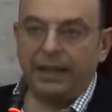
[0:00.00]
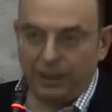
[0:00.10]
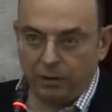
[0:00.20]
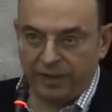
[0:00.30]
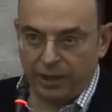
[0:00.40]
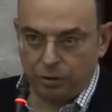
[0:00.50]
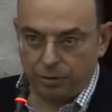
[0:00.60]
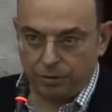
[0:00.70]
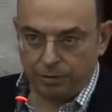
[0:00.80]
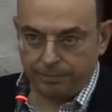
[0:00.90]

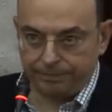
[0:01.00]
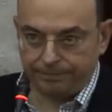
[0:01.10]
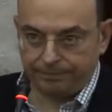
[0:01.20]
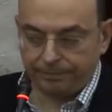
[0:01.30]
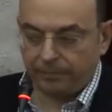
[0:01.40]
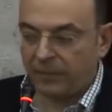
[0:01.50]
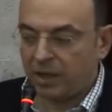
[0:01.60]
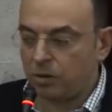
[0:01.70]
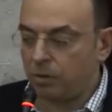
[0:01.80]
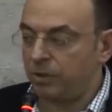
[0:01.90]
innovations.
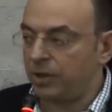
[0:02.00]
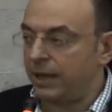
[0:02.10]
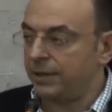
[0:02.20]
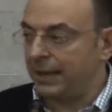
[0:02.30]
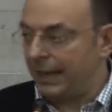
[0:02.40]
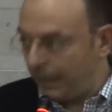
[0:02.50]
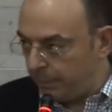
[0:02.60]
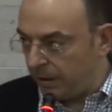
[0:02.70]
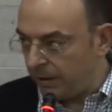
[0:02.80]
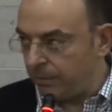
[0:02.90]
So we change the
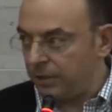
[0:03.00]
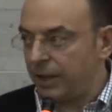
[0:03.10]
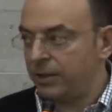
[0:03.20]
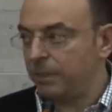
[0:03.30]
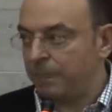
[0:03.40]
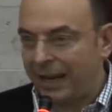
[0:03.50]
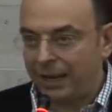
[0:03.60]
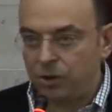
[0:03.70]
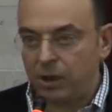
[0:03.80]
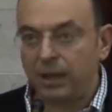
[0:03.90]
label, we change the
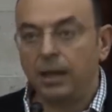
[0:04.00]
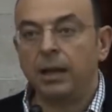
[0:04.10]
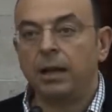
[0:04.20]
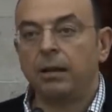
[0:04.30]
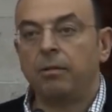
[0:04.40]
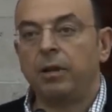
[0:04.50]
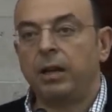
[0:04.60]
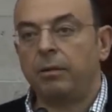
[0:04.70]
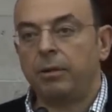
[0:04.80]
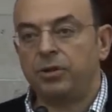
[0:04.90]
packaging,
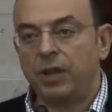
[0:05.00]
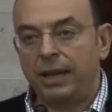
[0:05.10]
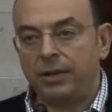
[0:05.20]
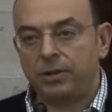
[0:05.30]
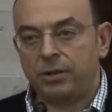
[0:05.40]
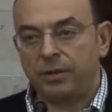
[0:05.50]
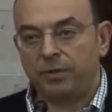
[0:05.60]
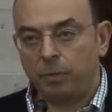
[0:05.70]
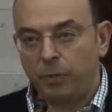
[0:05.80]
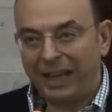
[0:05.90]
we change the
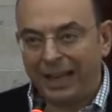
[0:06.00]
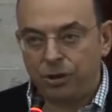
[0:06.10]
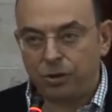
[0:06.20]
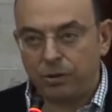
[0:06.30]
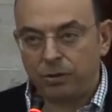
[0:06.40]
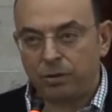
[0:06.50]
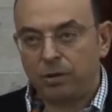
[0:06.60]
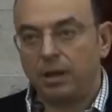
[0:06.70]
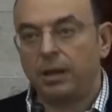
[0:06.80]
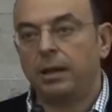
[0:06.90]
formulations,